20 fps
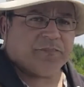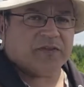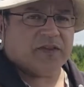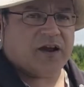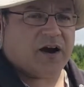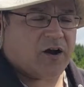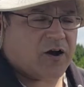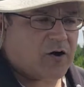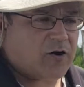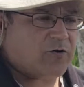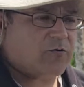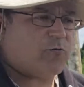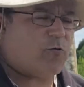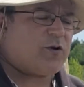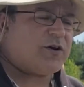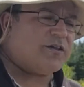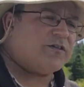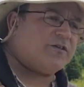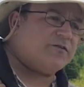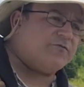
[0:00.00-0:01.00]
are
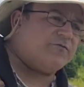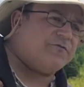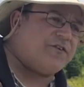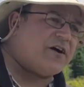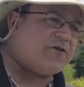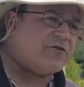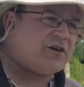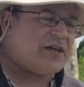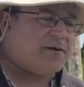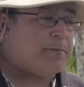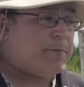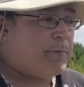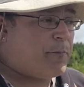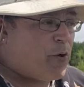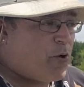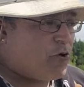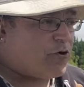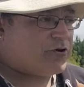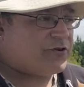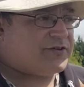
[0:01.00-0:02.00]
one of the very
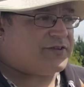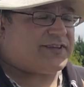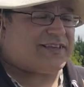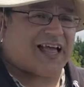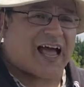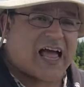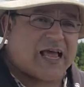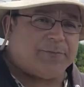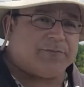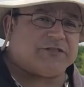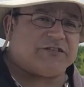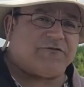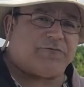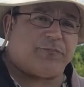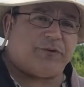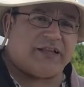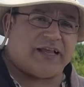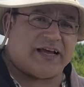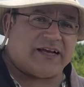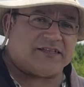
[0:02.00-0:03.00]
important types of
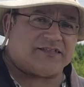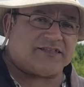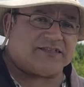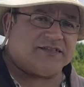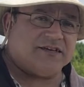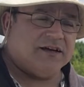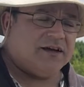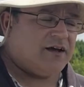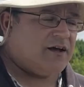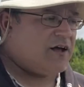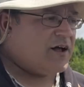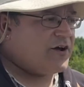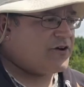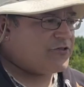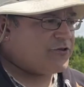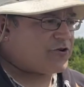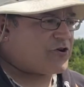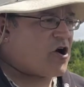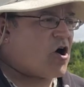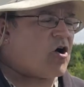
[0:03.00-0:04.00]
plants.
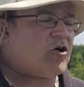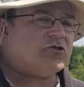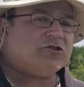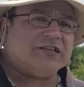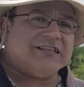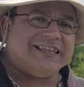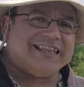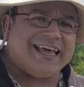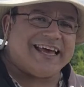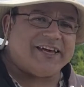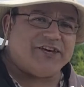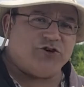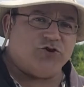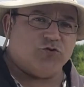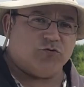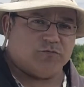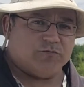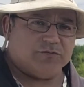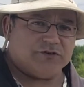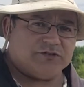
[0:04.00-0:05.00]
They're called
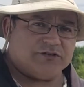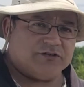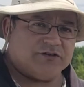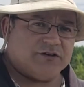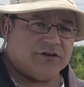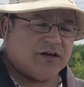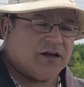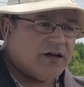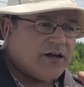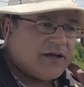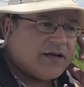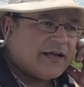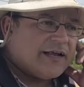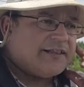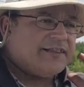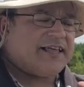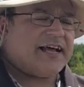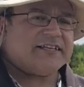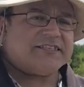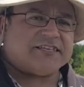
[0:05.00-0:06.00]
legumes.
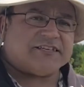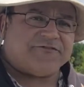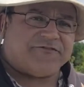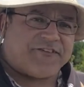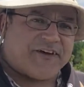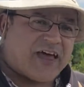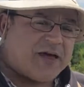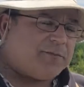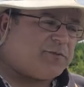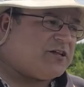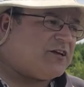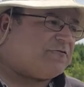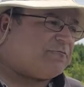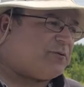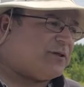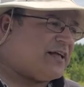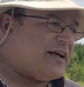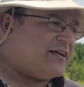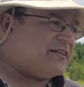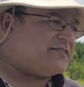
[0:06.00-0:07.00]
That's a family of
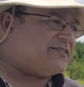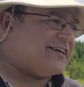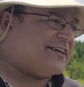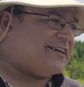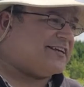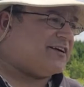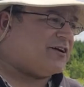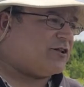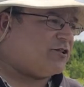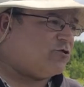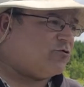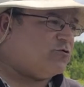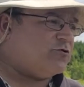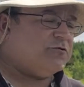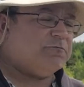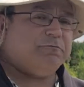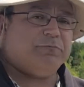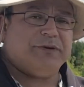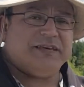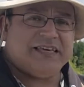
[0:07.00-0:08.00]
plants that
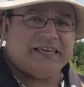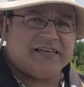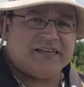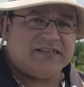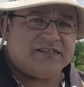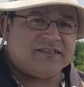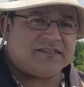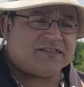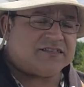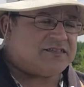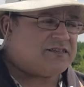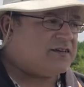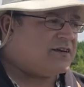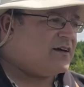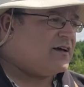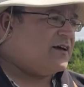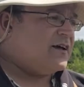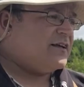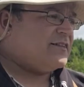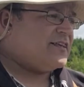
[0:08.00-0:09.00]
include beans,
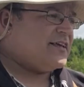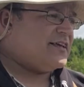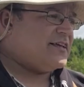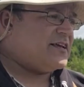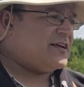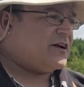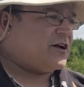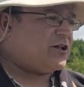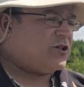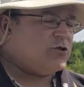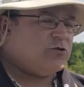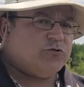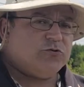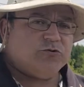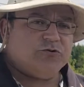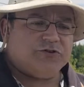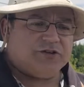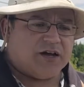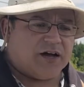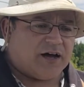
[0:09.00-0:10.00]
they
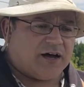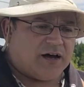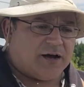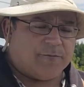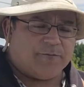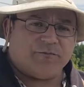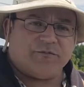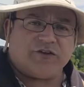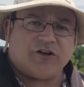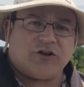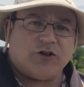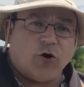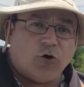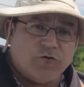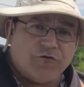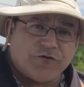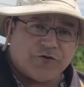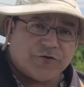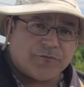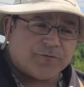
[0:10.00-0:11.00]
include
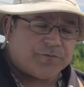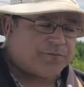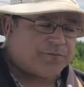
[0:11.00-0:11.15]
clover,